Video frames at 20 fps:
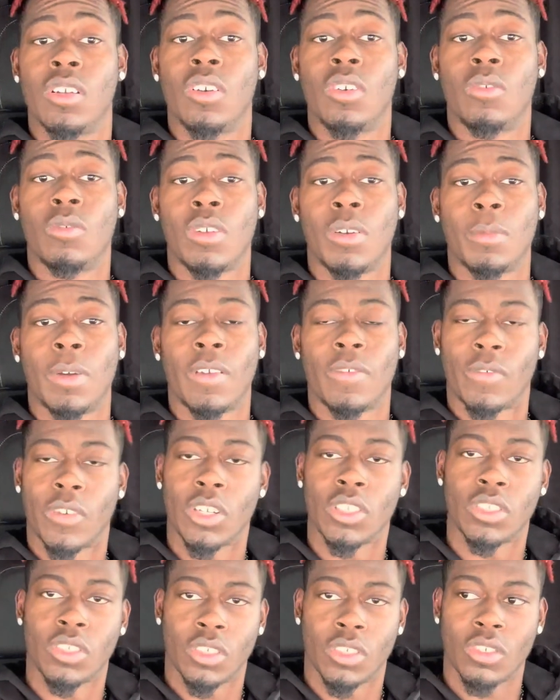one of my
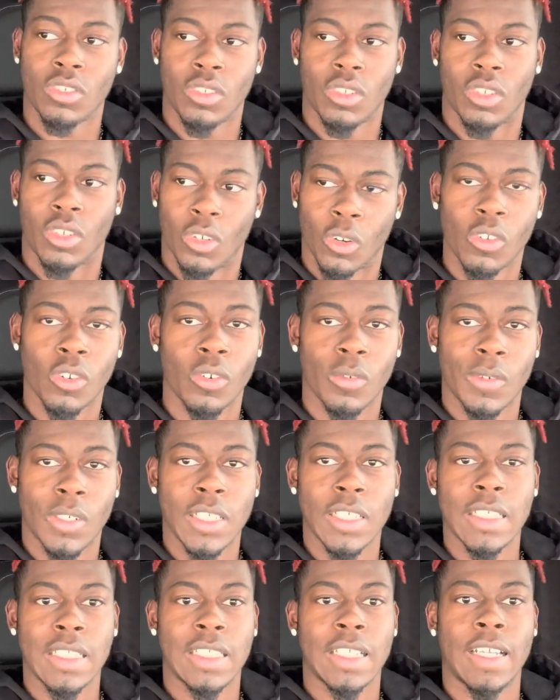first local
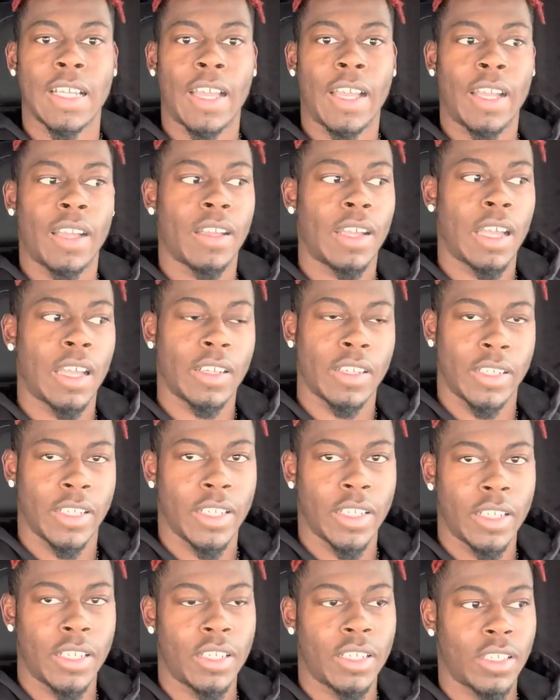runs that I
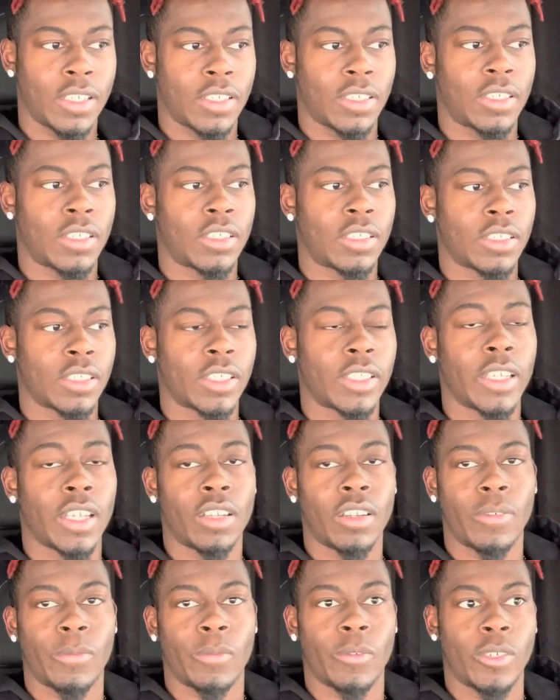did in
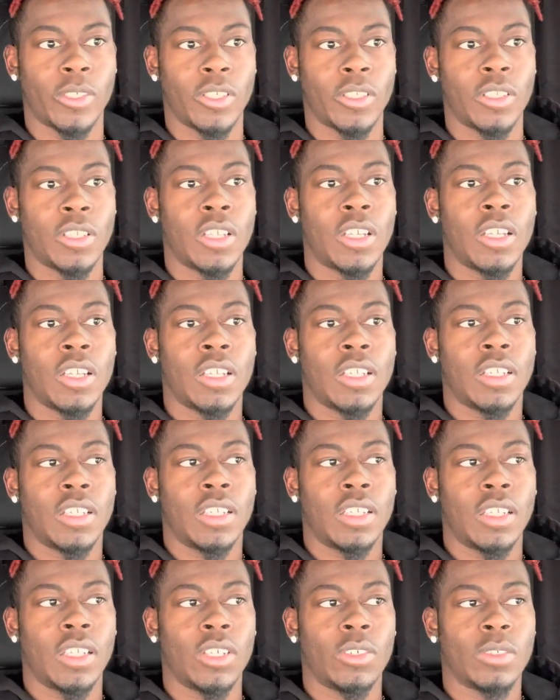California.
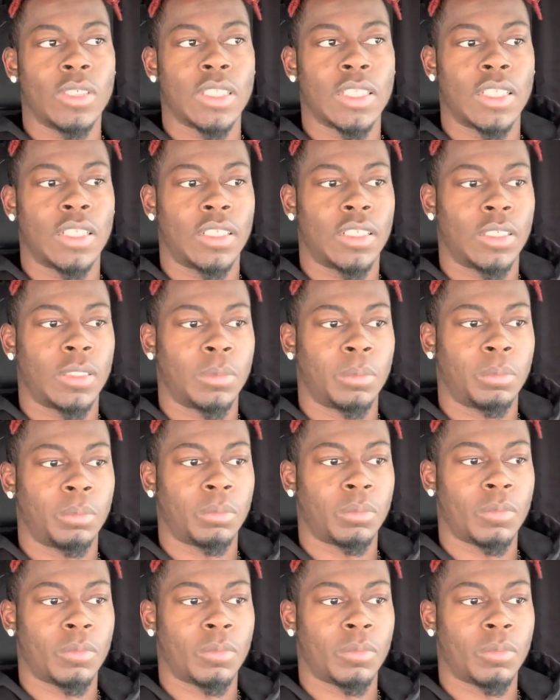It was so